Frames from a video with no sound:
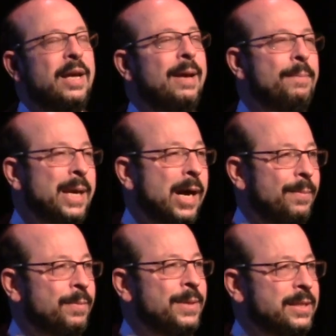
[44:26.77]
and being
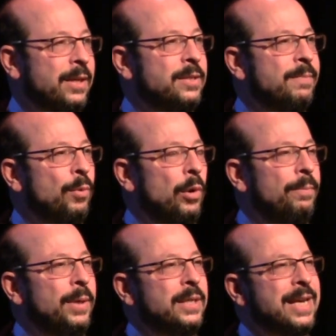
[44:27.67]
optimistic is
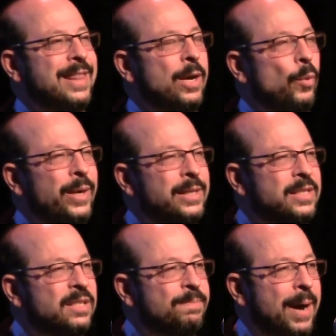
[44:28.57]
important, because I think we
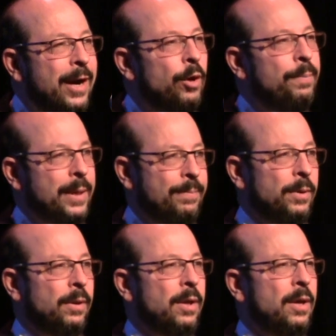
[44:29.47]
inspire
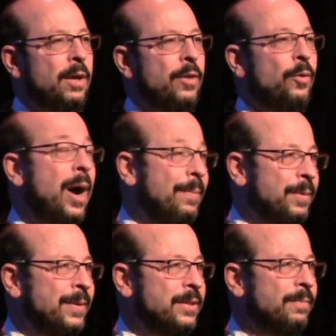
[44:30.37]
people through
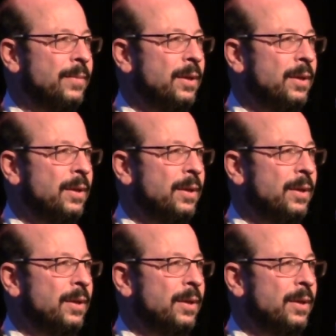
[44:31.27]
optimism,